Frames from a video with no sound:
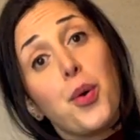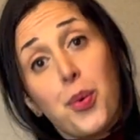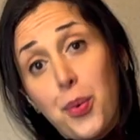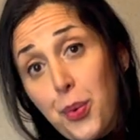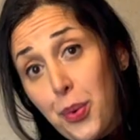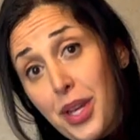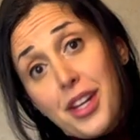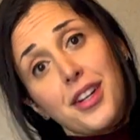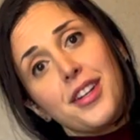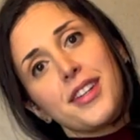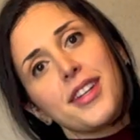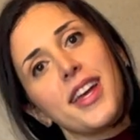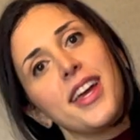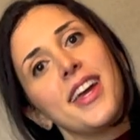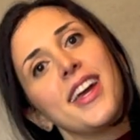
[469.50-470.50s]
weird.
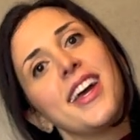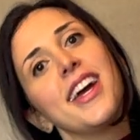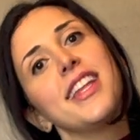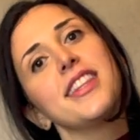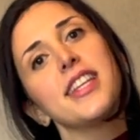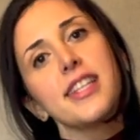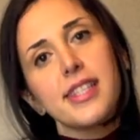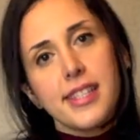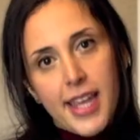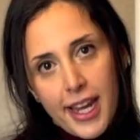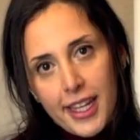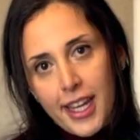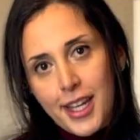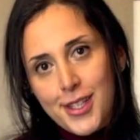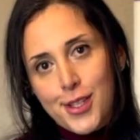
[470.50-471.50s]
And these
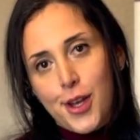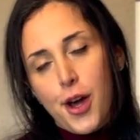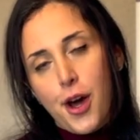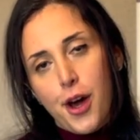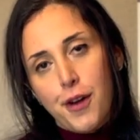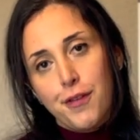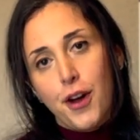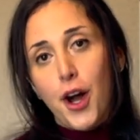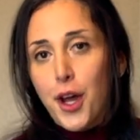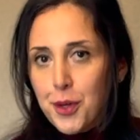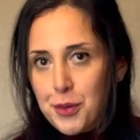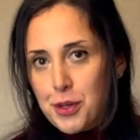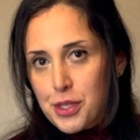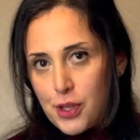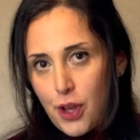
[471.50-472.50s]
decades of
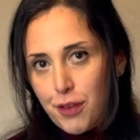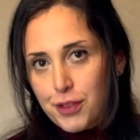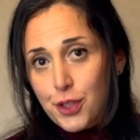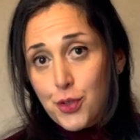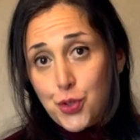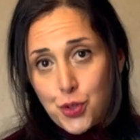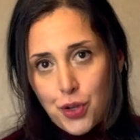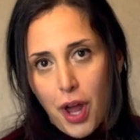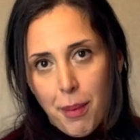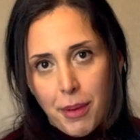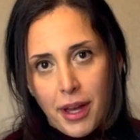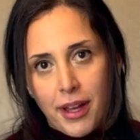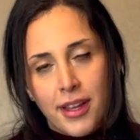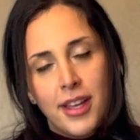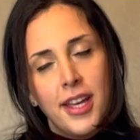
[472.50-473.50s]
unresolved
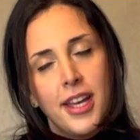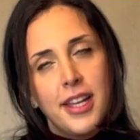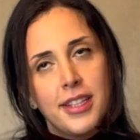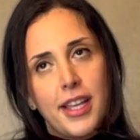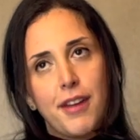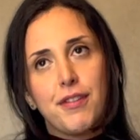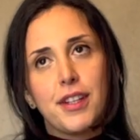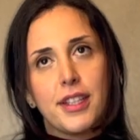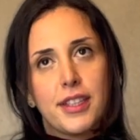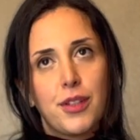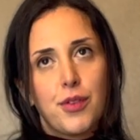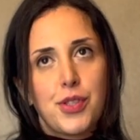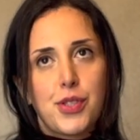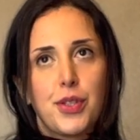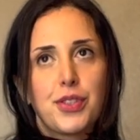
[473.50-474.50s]
trauma definitely
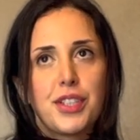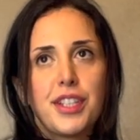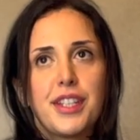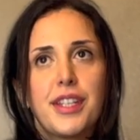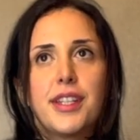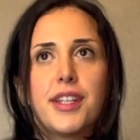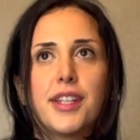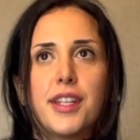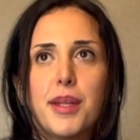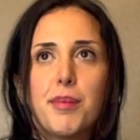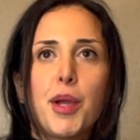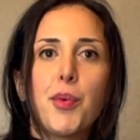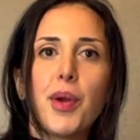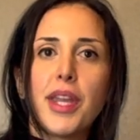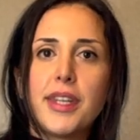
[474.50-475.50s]
resulted in
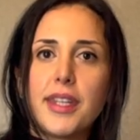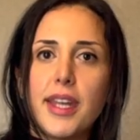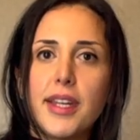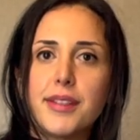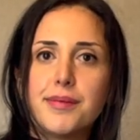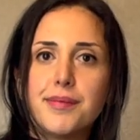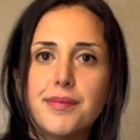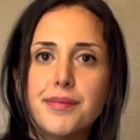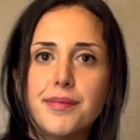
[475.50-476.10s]
my weight gain.